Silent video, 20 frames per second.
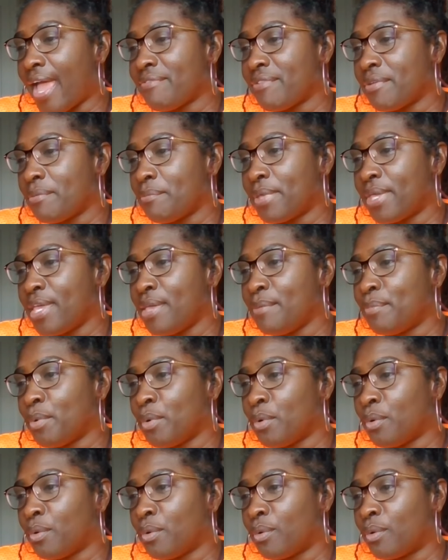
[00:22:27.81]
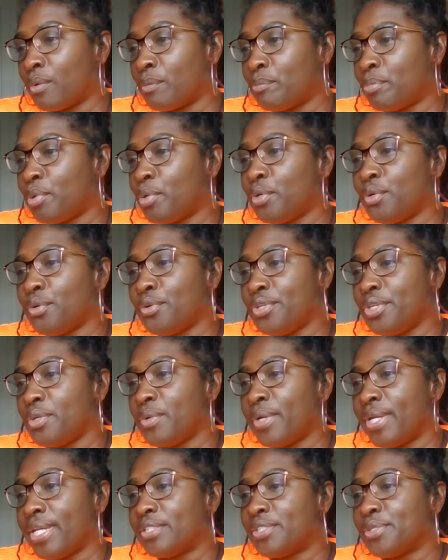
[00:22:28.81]
having people pull
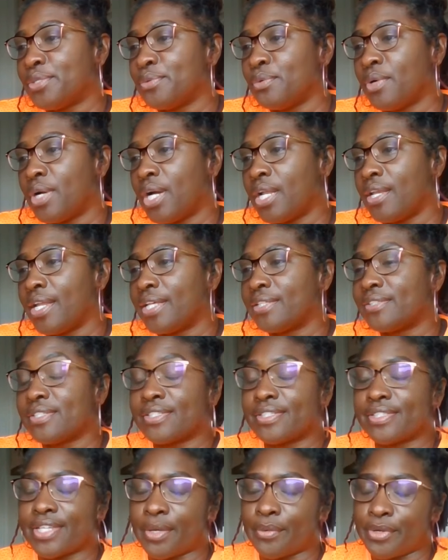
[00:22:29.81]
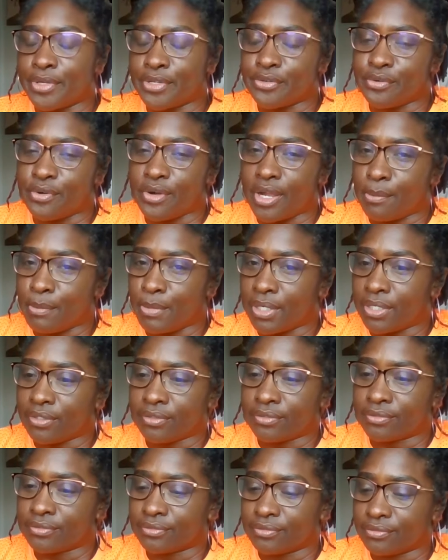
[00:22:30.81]
you into unnecessary
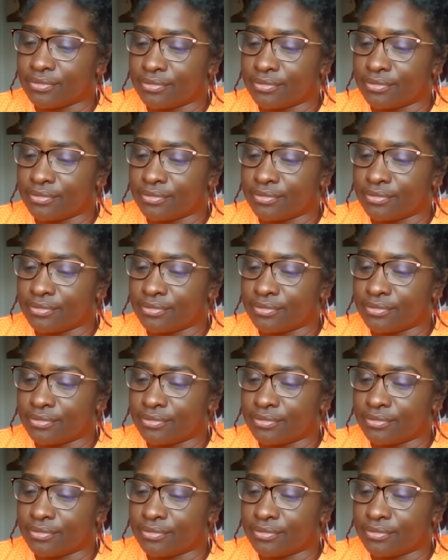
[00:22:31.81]
drama.